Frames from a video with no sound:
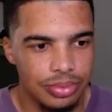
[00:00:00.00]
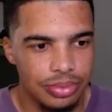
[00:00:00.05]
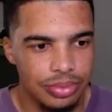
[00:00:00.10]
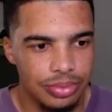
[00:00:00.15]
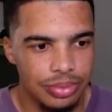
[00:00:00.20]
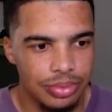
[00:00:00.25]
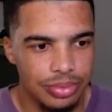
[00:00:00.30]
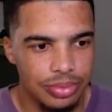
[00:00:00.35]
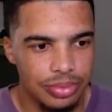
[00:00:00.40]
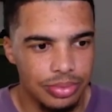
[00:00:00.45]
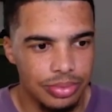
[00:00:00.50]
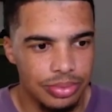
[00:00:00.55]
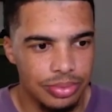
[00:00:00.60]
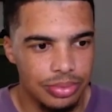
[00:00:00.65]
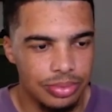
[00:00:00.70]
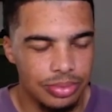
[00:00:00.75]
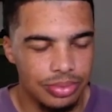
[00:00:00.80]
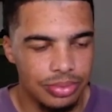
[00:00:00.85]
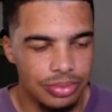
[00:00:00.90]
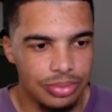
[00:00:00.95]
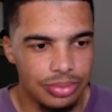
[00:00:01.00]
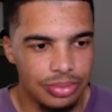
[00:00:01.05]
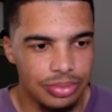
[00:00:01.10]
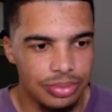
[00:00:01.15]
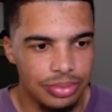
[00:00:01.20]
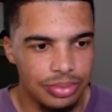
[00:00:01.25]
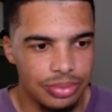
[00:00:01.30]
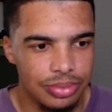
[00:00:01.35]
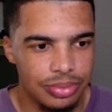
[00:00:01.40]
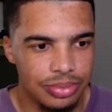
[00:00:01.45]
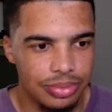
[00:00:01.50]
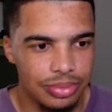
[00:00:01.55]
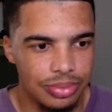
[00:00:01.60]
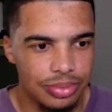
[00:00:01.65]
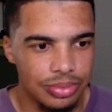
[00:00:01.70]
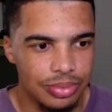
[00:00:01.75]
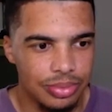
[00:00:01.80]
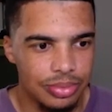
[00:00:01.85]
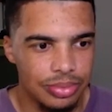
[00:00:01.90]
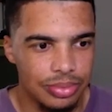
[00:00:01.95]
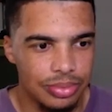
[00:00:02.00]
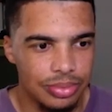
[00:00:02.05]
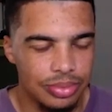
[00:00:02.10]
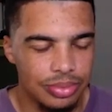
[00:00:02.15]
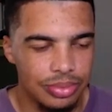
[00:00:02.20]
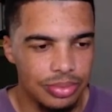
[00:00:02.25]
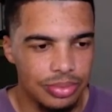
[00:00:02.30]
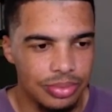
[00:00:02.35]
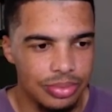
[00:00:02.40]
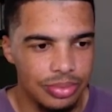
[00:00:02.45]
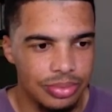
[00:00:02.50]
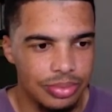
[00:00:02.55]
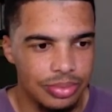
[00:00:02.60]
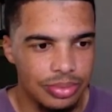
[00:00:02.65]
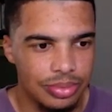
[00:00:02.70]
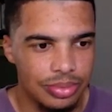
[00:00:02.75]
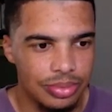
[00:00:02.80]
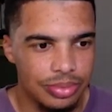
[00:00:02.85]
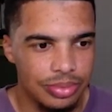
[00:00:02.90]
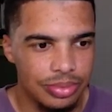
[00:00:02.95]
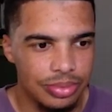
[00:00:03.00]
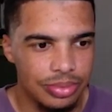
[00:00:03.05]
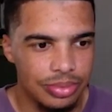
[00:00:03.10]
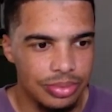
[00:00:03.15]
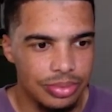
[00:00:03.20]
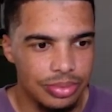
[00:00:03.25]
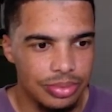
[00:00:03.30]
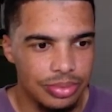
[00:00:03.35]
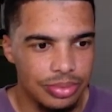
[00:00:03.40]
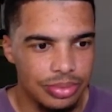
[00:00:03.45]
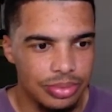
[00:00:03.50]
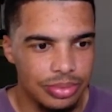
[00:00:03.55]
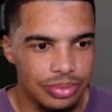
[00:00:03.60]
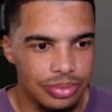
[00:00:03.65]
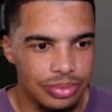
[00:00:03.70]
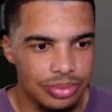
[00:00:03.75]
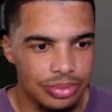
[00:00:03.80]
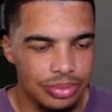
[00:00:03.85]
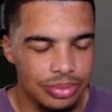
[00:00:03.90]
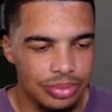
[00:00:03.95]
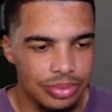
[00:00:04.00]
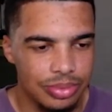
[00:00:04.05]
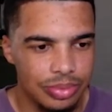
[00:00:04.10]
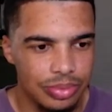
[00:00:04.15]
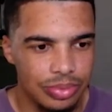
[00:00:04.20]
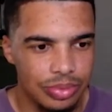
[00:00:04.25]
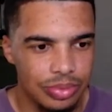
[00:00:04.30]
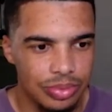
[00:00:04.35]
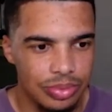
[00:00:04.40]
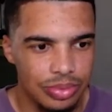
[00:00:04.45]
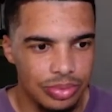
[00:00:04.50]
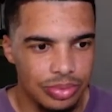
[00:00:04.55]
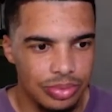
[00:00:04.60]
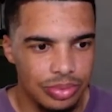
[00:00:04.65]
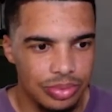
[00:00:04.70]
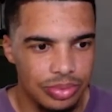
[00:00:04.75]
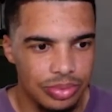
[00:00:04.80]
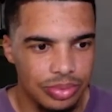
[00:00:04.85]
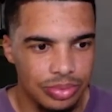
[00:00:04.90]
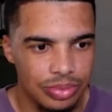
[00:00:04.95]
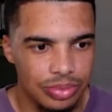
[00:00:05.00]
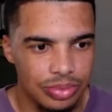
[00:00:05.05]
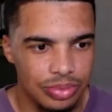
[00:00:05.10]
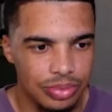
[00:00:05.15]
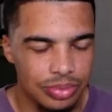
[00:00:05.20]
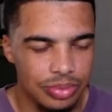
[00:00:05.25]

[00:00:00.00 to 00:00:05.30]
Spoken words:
No words are spoken by the person on screen.